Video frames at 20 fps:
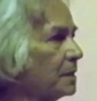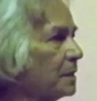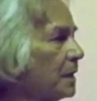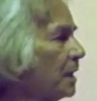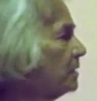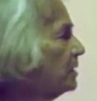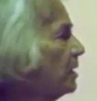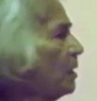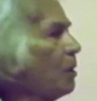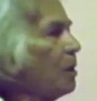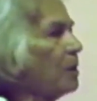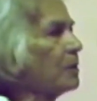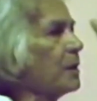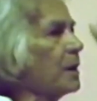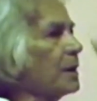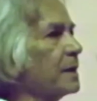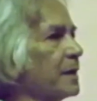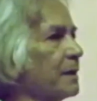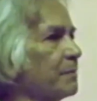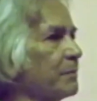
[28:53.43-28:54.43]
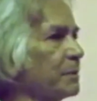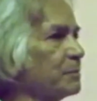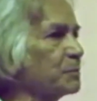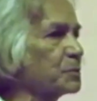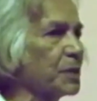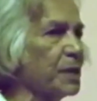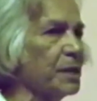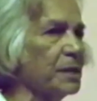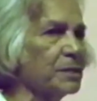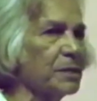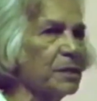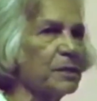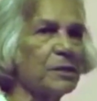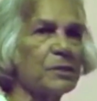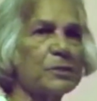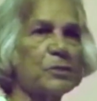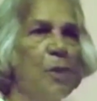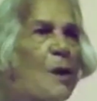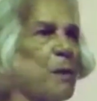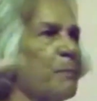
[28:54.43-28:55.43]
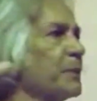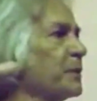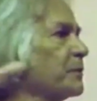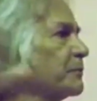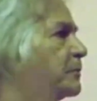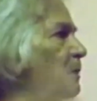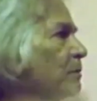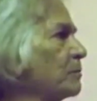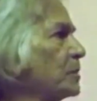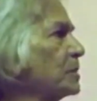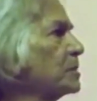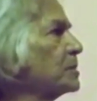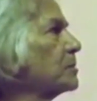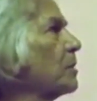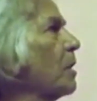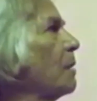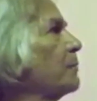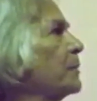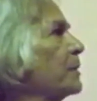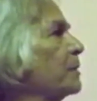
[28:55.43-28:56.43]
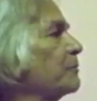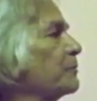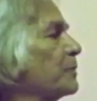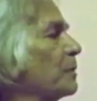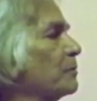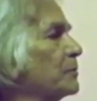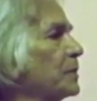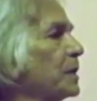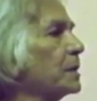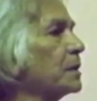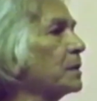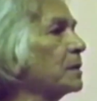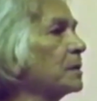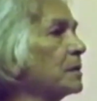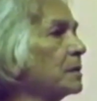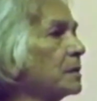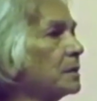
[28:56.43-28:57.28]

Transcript: And they all condemn him, saying that he's copying from this, copying from that.